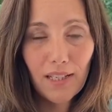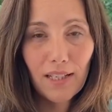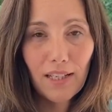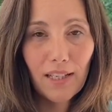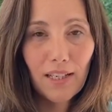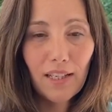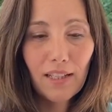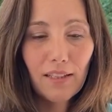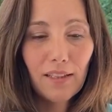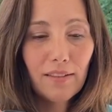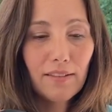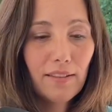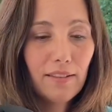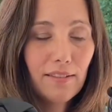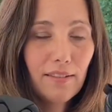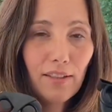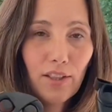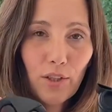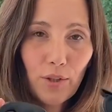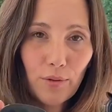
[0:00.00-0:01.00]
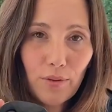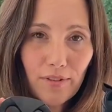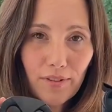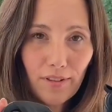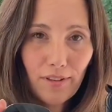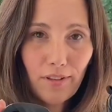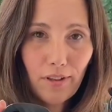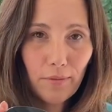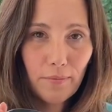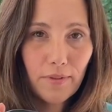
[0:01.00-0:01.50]
and this is the cutest
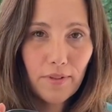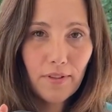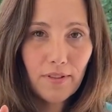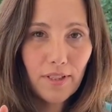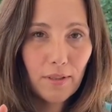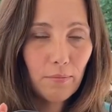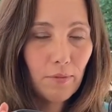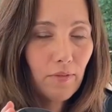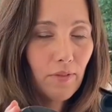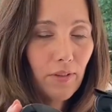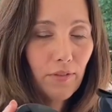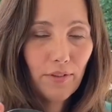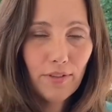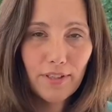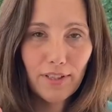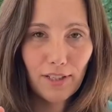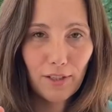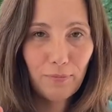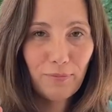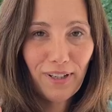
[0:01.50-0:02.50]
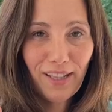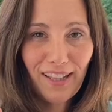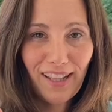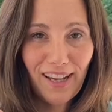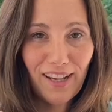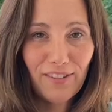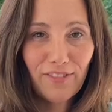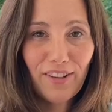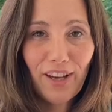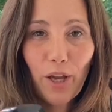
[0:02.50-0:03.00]
alarm system I've ever seen in my
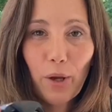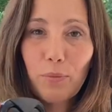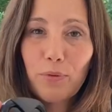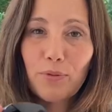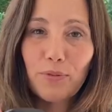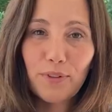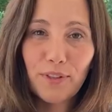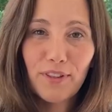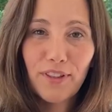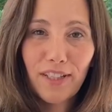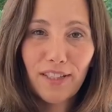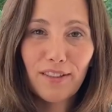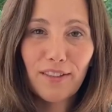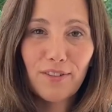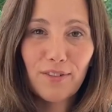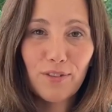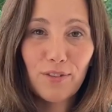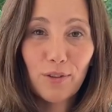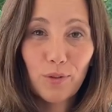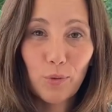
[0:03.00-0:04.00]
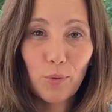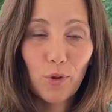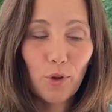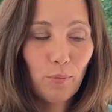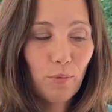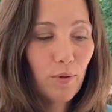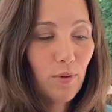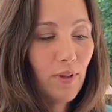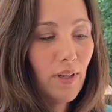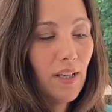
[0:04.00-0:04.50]
life. I absolutely think this is
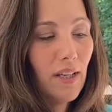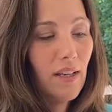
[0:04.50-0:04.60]
adorable.